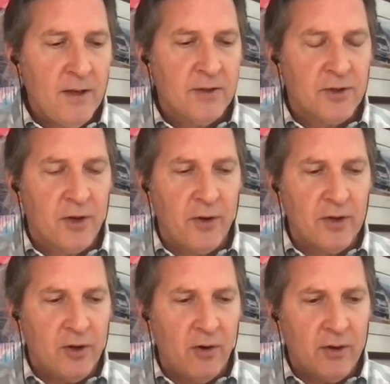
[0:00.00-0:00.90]
So
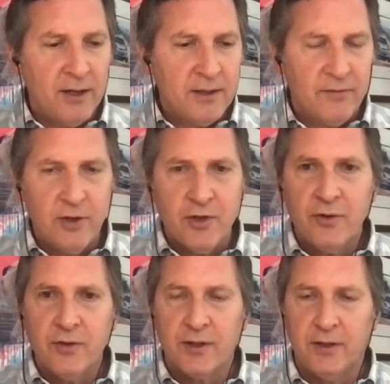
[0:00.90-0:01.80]
there's all kinds of
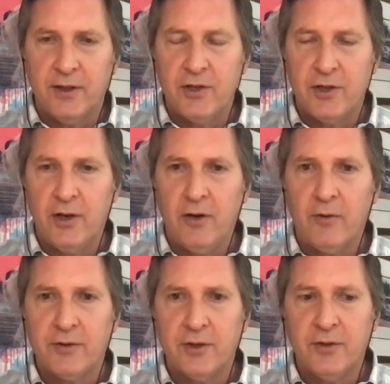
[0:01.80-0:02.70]
issues that the engineer
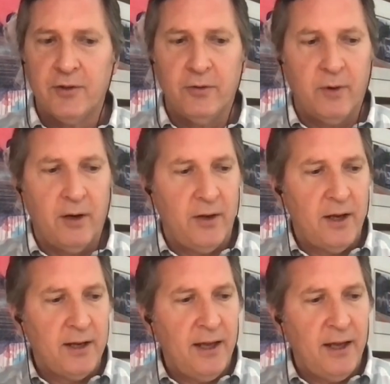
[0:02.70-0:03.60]
runs into where
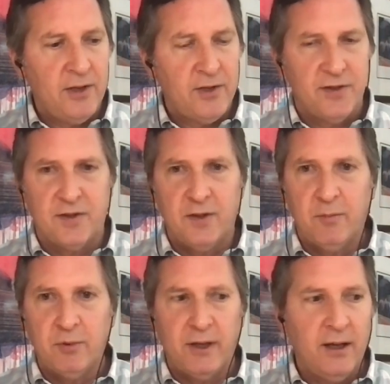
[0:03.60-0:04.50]
they can't just
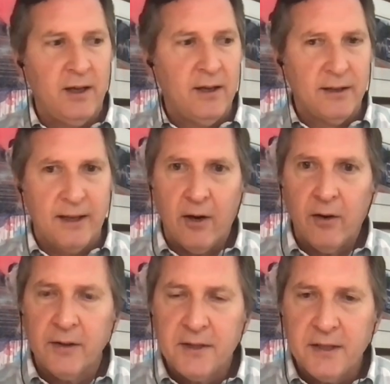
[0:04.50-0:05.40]
simply
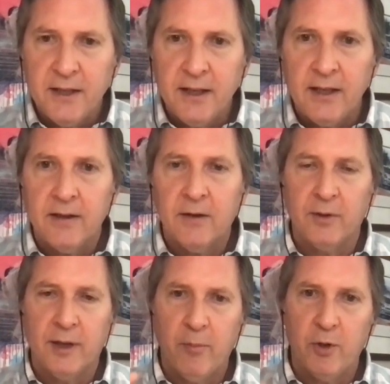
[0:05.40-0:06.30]
guarantee that
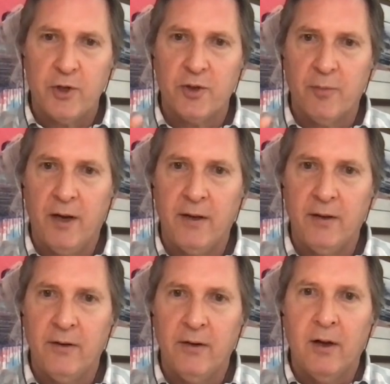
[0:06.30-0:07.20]
when they push the
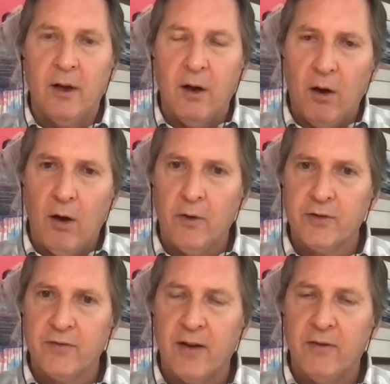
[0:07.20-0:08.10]
button, all
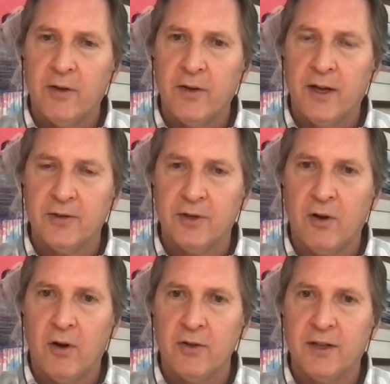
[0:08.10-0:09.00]
those 500,000
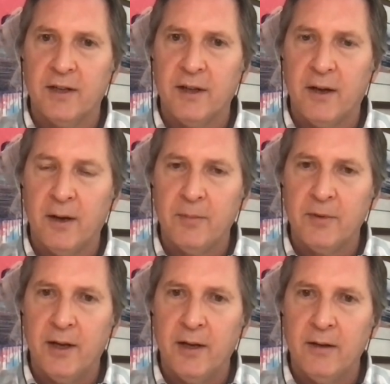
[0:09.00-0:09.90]
cars get that
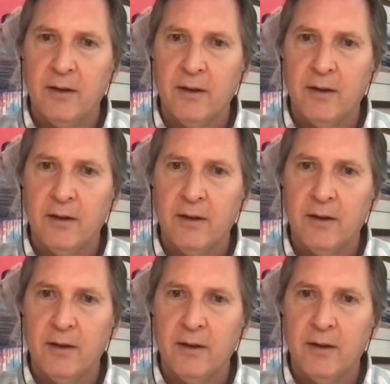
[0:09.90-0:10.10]
update.